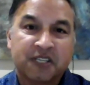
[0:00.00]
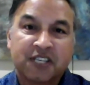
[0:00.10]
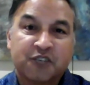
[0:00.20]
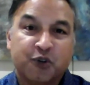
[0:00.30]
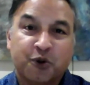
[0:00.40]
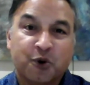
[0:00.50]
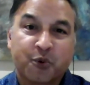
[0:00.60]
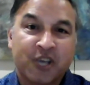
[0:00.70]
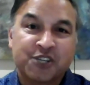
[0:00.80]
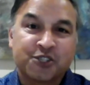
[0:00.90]
Just as we don't
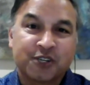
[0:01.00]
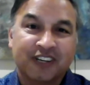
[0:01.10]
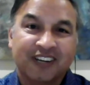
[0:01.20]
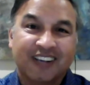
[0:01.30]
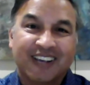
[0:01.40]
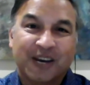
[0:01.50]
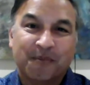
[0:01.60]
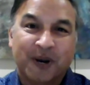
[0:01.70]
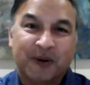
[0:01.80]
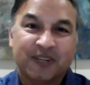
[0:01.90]
question
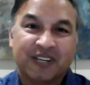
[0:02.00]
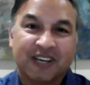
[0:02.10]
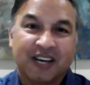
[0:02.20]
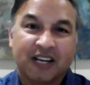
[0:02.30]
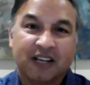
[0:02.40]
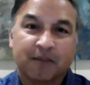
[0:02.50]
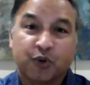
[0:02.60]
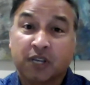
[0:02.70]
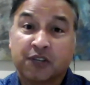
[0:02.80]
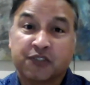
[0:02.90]
about uh,
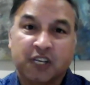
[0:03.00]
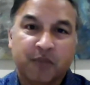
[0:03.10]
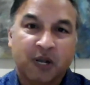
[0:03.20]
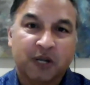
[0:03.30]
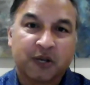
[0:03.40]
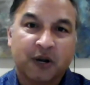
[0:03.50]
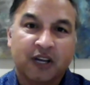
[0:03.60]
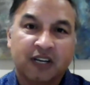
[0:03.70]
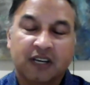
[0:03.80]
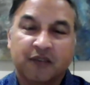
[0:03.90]
putting a seatbelt
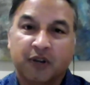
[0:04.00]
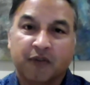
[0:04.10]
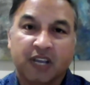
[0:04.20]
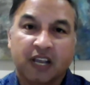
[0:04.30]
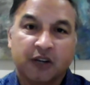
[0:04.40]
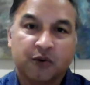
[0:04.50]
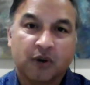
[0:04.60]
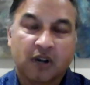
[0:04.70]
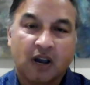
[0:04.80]
on when we get into a